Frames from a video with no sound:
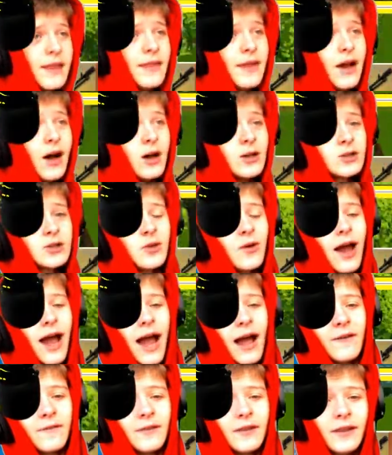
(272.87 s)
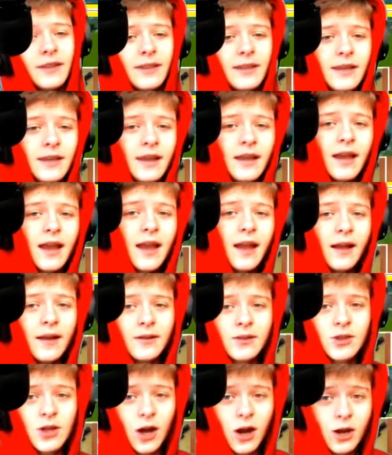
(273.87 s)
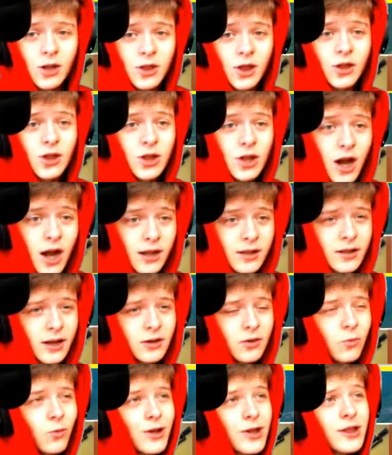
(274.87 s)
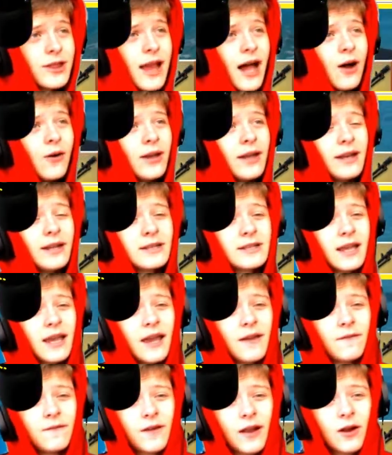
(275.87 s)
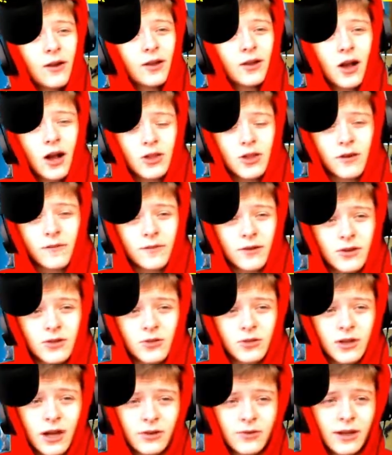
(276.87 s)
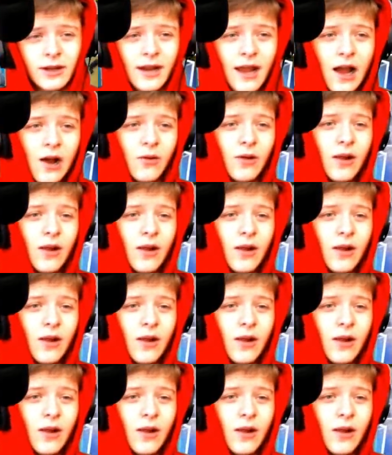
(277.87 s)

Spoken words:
also have the charge shotgun, which now it is a very controversial gun right now.